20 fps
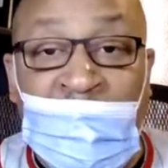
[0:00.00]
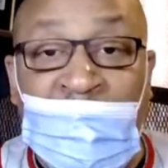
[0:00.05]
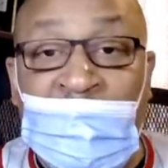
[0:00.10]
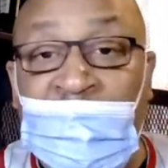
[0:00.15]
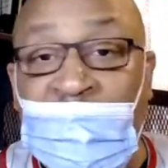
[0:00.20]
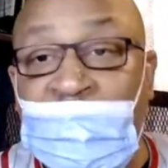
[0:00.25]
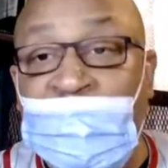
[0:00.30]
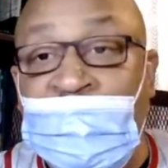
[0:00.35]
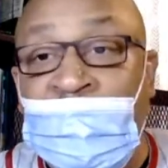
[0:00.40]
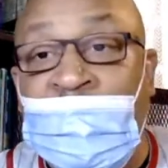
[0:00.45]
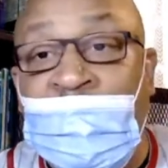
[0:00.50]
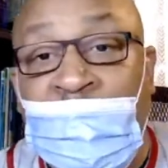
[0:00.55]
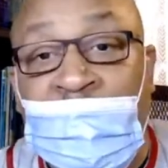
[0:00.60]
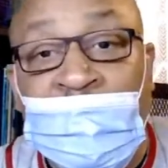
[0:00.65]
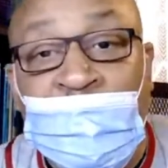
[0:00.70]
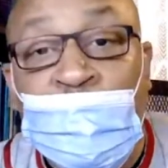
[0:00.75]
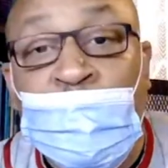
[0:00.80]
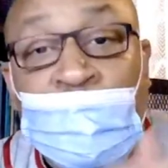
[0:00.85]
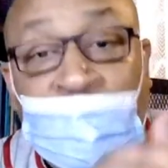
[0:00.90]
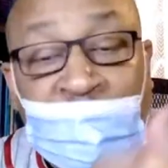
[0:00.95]
And
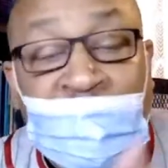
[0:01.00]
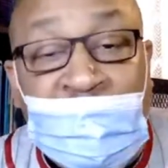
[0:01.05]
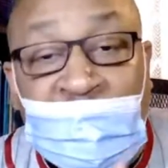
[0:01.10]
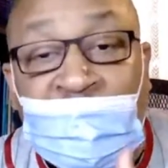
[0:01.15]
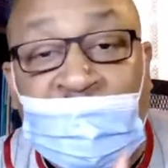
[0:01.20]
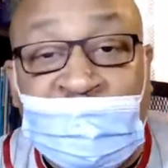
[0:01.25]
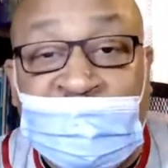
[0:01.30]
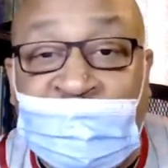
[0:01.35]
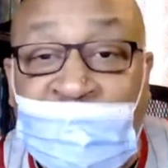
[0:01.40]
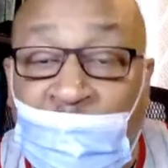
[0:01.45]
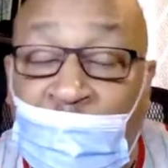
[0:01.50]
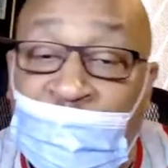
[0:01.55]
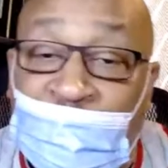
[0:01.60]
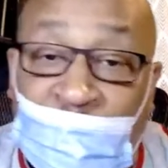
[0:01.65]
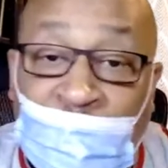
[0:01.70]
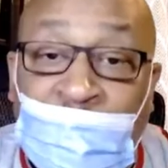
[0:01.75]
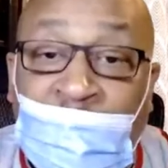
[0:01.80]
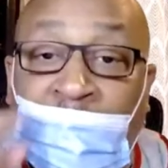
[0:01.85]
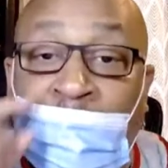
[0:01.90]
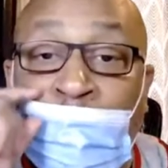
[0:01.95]
then you bring yourself
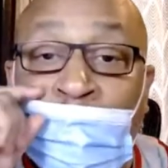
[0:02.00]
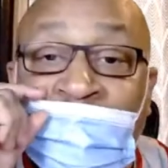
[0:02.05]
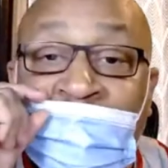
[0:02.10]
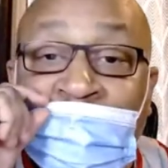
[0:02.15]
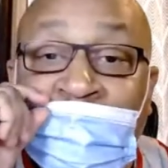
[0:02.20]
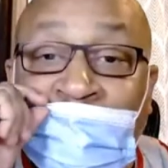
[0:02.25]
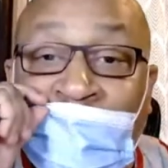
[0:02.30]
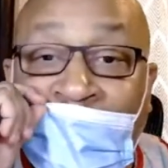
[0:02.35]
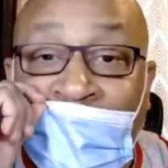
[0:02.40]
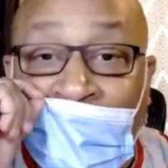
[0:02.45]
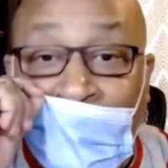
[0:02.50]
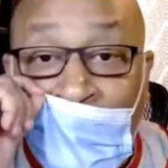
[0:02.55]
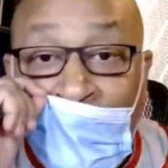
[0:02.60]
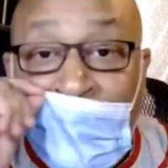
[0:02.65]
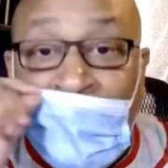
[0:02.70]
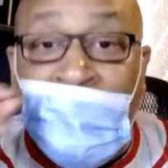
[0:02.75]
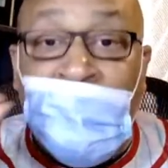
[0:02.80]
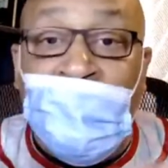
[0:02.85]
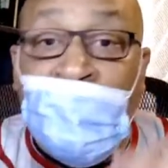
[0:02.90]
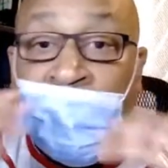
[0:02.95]
around me later
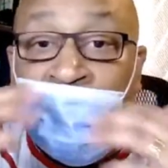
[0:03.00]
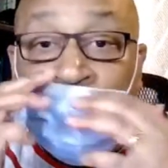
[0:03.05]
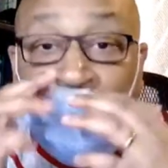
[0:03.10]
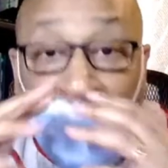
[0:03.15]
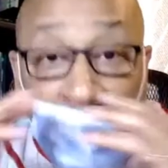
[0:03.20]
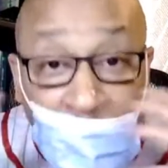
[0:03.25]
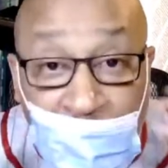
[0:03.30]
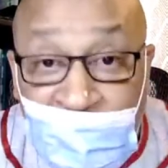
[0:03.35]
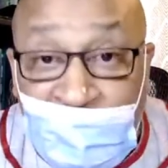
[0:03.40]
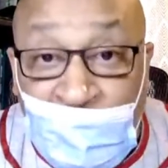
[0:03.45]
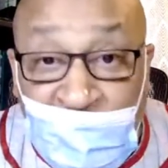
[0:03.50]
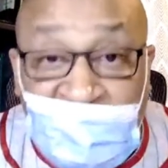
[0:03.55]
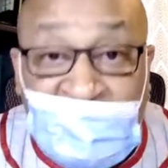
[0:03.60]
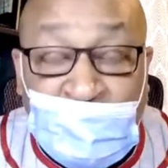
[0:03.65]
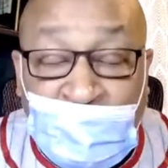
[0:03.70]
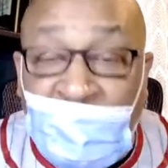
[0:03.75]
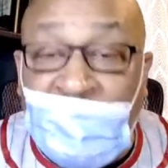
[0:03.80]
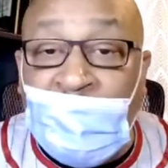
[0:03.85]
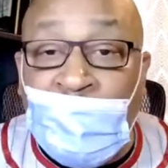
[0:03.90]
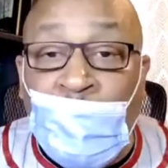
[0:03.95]
and your nose was
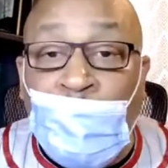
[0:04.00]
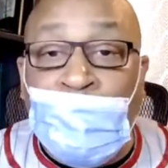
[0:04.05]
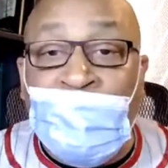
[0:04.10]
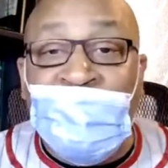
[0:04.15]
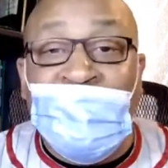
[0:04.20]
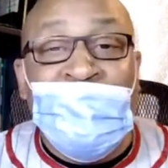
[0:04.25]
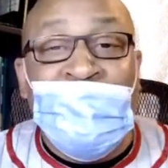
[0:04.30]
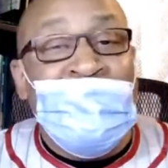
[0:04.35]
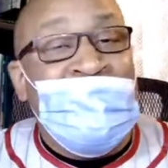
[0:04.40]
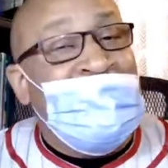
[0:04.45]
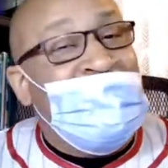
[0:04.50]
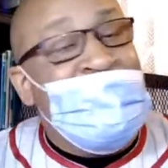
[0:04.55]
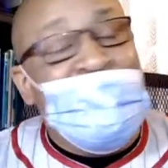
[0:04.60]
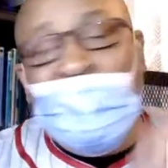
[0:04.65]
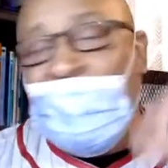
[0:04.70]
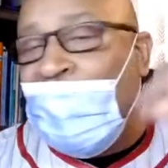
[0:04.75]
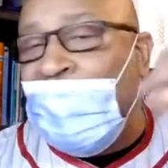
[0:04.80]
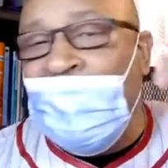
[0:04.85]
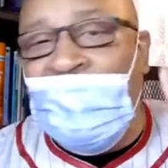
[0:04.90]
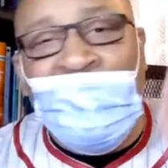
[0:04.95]
spread open, you're
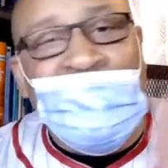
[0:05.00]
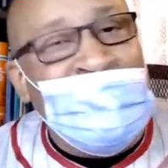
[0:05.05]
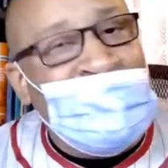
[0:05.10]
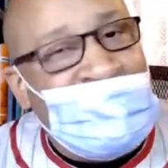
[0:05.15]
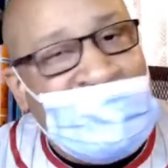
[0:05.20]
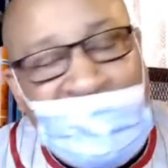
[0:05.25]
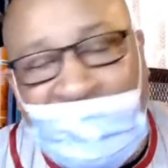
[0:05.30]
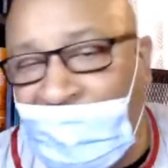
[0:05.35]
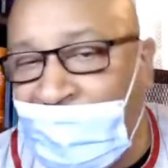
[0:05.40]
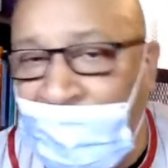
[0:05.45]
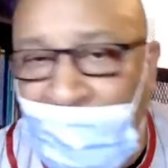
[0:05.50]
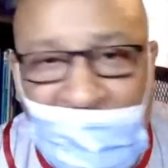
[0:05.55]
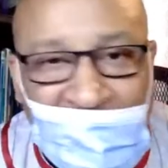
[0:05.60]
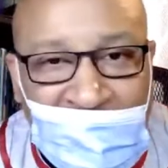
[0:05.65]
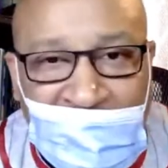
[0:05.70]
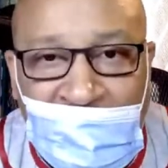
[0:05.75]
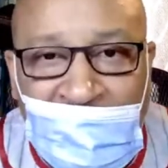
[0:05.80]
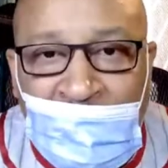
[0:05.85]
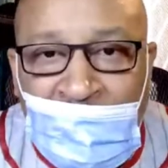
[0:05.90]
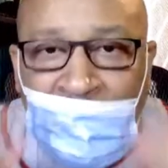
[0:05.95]
going to infect
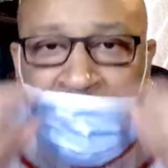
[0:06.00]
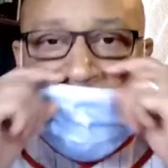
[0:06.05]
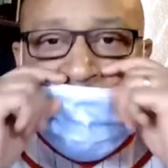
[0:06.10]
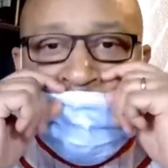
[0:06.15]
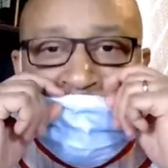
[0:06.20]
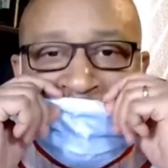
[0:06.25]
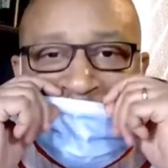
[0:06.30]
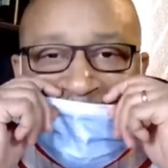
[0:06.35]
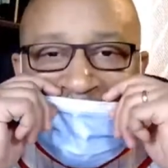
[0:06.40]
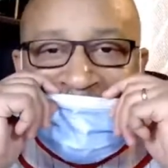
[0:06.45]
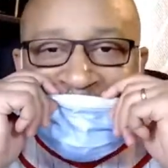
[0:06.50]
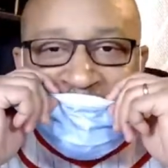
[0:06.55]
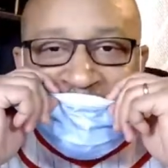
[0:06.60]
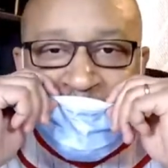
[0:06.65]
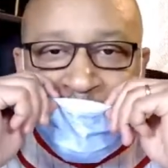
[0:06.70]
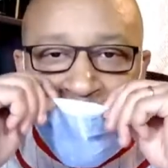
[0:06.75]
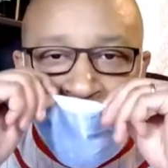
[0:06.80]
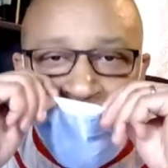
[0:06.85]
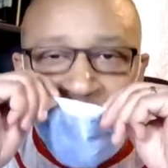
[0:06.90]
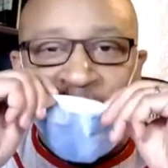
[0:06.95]
me. You got to
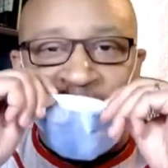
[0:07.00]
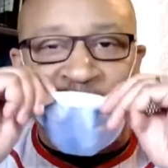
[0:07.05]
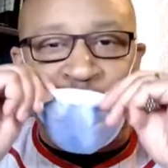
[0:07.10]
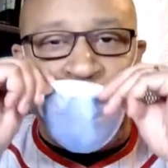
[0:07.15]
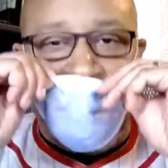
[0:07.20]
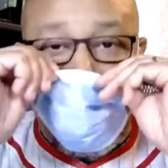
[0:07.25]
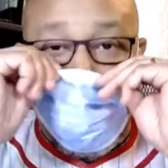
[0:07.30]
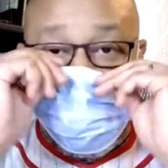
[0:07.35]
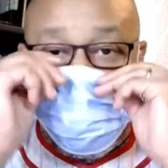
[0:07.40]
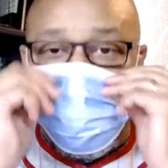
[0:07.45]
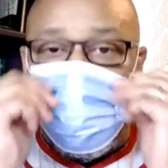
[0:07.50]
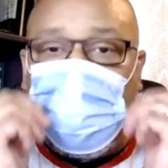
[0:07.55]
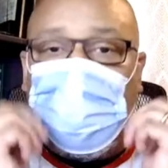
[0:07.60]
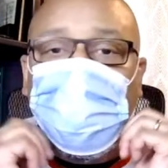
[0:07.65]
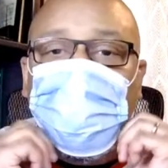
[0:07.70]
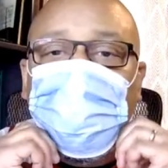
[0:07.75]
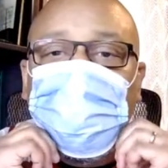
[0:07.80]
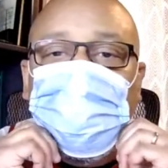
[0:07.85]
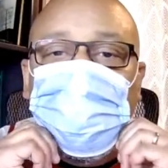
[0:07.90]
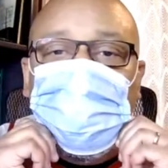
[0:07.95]
go this way, y'all.
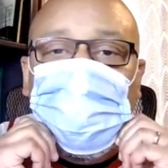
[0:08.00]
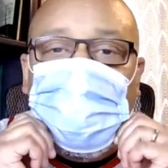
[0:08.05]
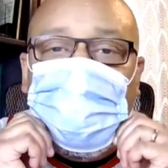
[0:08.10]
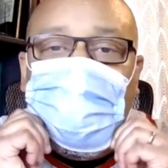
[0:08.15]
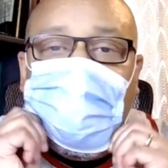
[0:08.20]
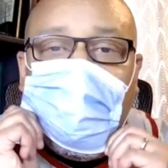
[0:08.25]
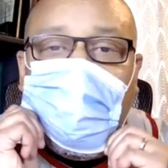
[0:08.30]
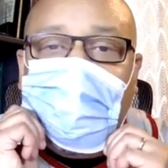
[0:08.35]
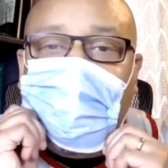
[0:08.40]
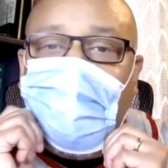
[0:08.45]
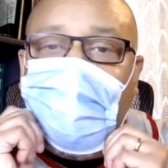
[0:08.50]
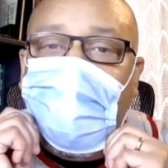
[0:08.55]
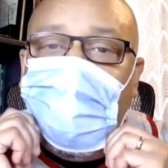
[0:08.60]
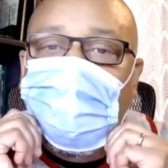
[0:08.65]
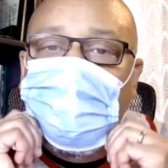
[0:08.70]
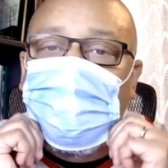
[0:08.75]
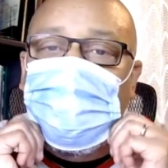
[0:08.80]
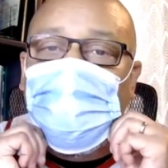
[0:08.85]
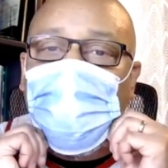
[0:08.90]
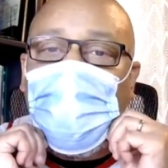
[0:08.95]
Here's how
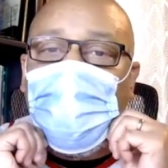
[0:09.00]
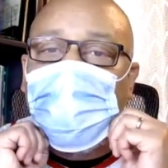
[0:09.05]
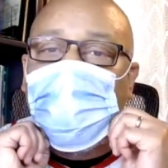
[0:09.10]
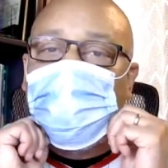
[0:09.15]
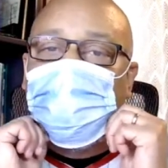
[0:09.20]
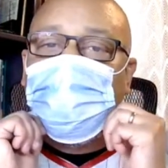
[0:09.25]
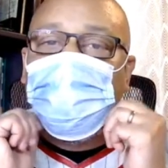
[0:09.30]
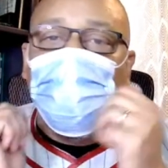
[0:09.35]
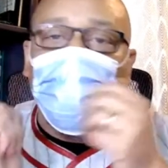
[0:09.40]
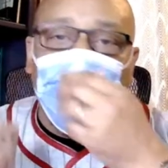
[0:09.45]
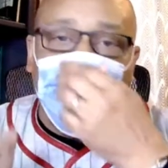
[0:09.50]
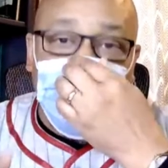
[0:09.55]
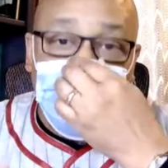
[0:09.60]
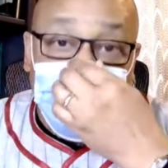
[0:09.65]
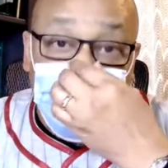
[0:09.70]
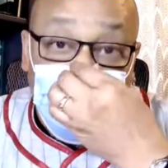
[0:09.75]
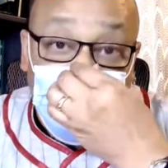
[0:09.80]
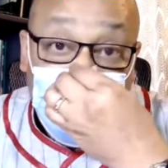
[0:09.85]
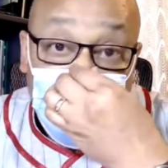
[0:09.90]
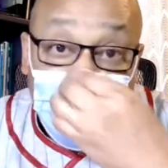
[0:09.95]
you do
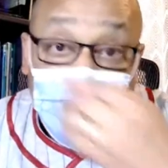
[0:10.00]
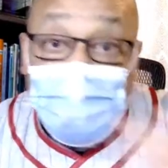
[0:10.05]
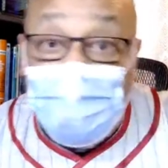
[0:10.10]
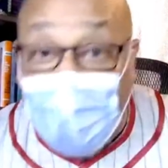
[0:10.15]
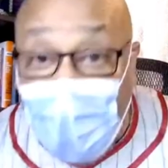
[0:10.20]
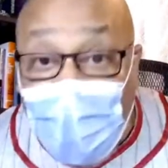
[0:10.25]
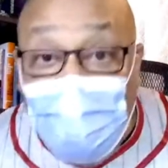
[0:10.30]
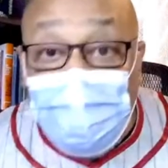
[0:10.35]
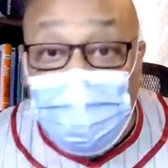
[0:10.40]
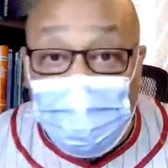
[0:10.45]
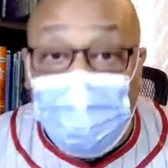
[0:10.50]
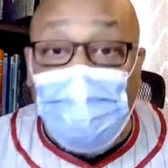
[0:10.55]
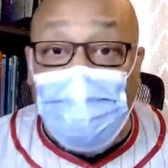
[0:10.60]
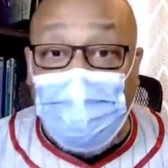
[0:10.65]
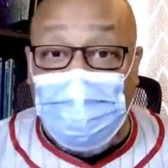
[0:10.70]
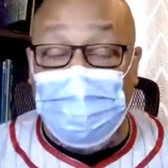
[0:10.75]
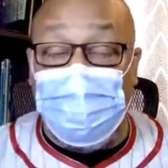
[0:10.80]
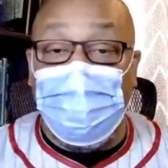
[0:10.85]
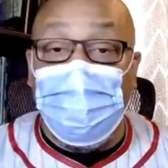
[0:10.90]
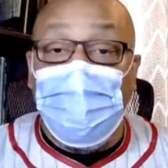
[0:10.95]
it. Like that.